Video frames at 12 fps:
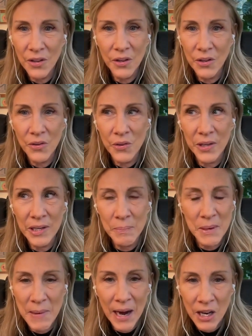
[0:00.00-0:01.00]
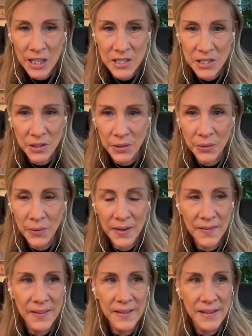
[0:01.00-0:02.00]
you couldn't be married to?
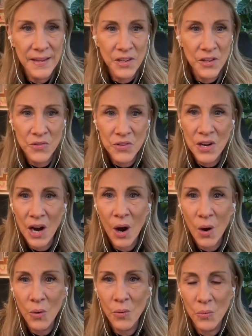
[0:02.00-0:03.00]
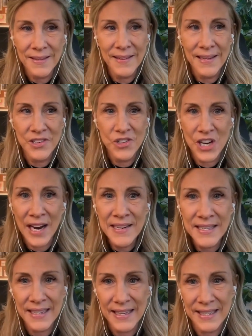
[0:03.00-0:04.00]
The
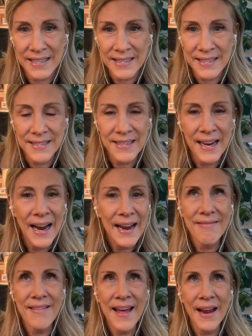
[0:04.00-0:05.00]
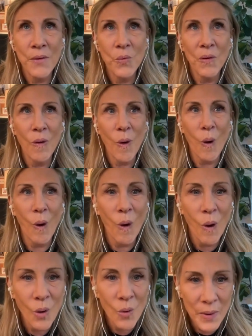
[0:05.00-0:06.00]
agenda is they will
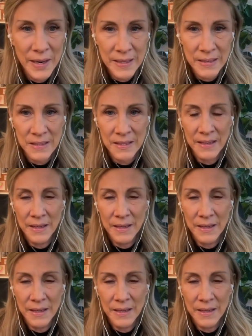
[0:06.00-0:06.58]
always